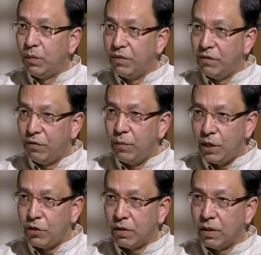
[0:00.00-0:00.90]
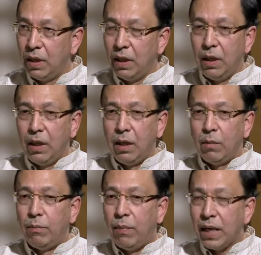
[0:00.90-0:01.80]
of information.
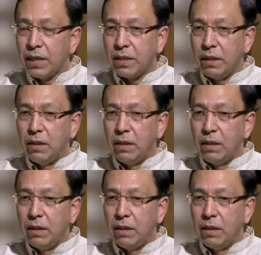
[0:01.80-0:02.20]
But